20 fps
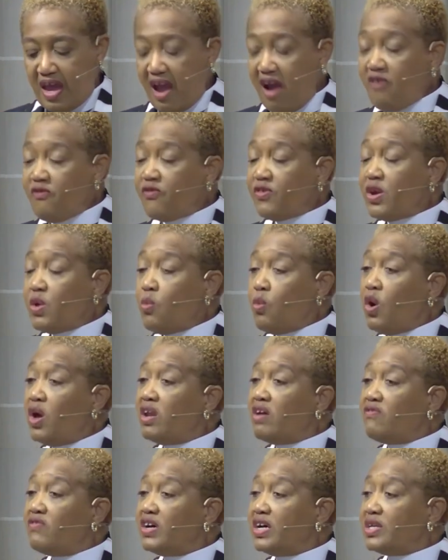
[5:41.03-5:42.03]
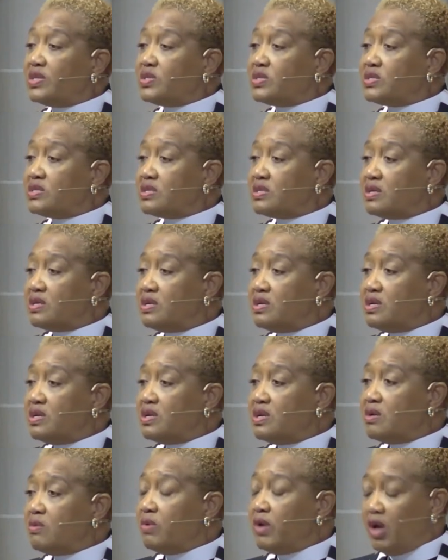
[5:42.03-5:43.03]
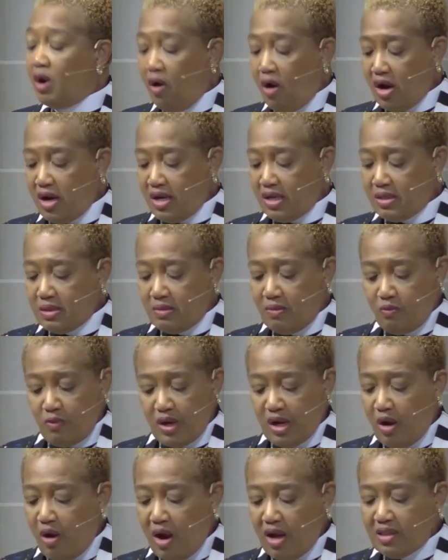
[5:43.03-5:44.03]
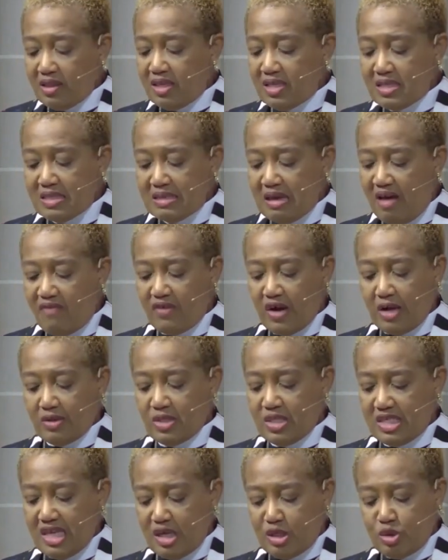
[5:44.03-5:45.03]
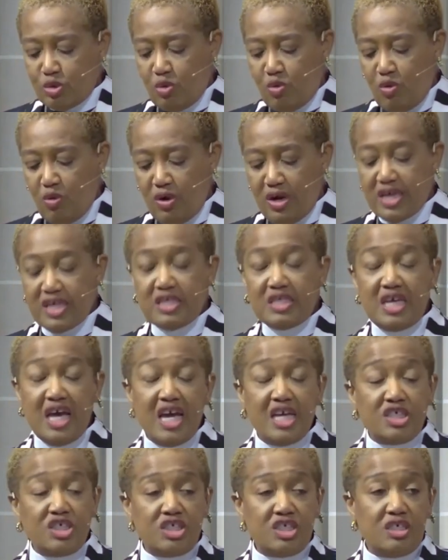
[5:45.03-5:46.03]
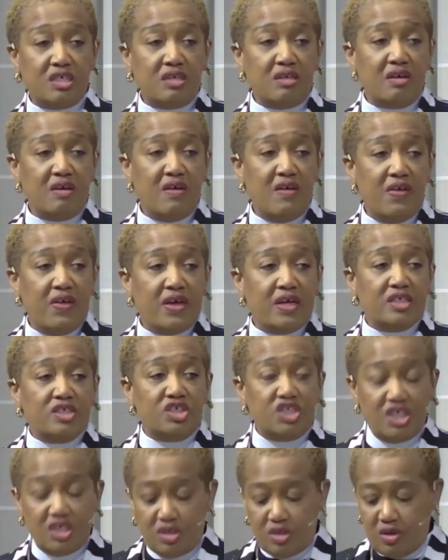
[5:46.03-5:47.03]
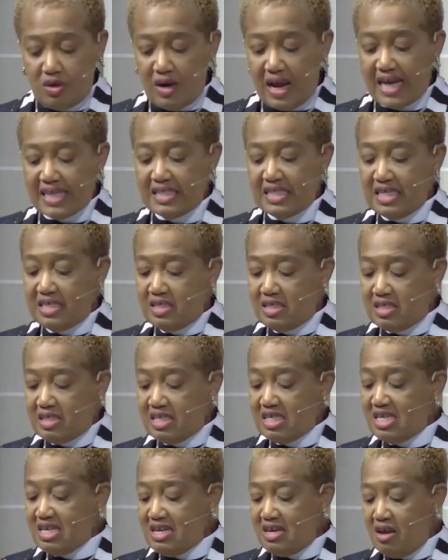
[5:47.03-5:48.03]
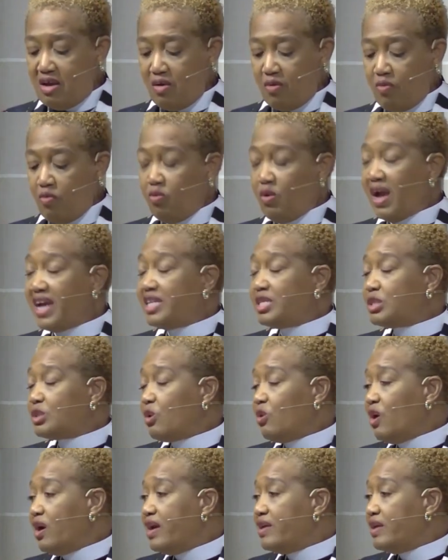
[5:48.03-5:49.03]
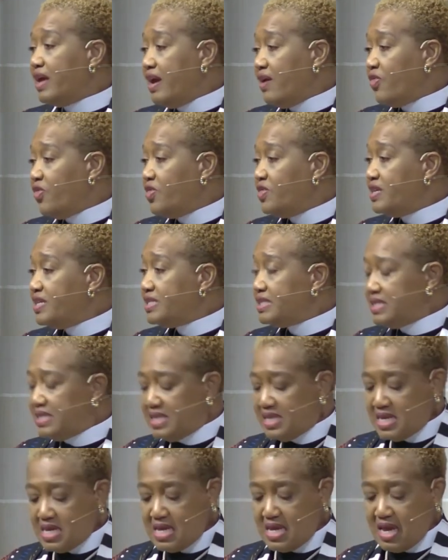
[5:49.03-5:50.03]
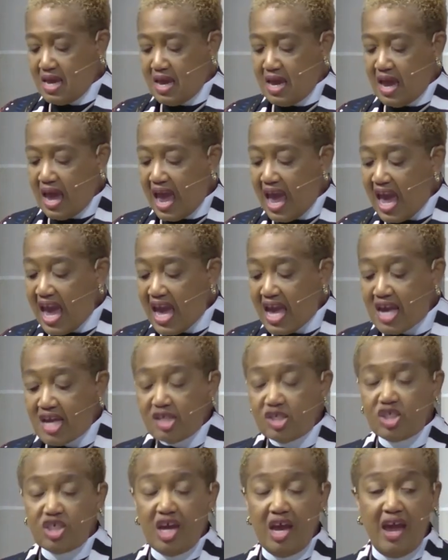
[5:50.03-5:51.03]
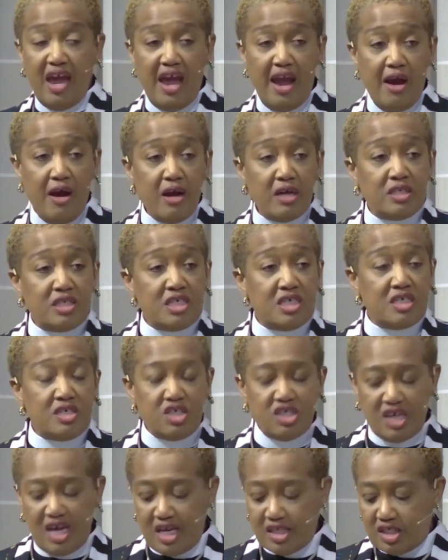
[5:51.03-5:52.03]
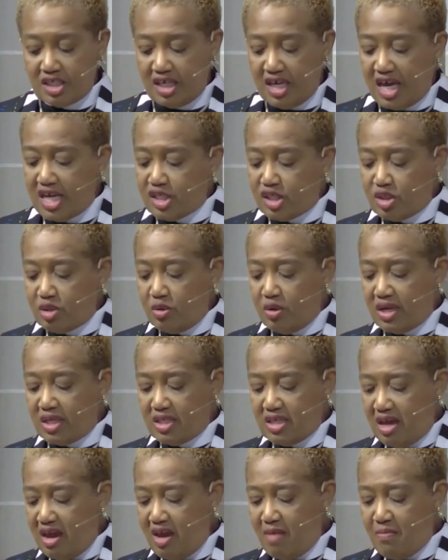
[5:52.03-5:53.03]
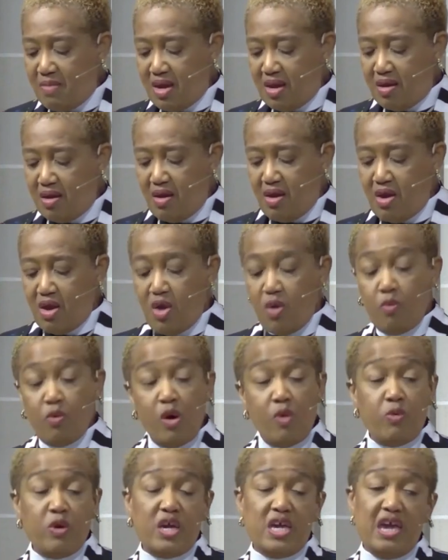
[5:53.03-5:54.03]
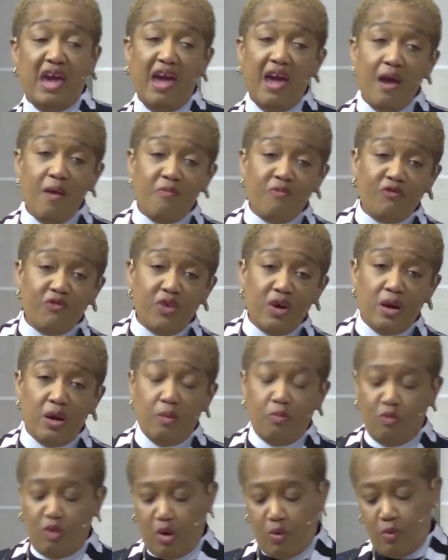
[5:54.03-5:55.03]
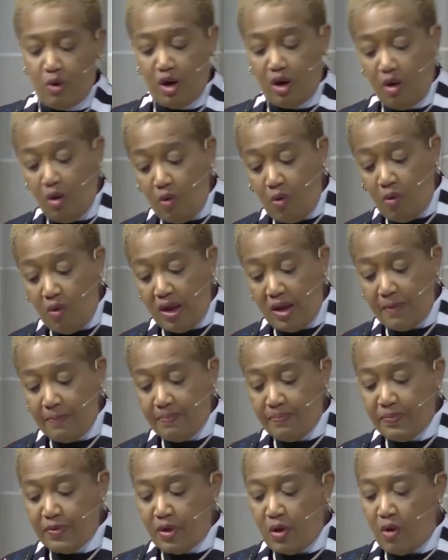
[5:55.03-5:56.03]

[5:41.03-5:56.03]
Every one of us, regardless of our sexual orientation, gender identity, race or ethnicity, age, heritage, educational attainment, where we came from, where we're going,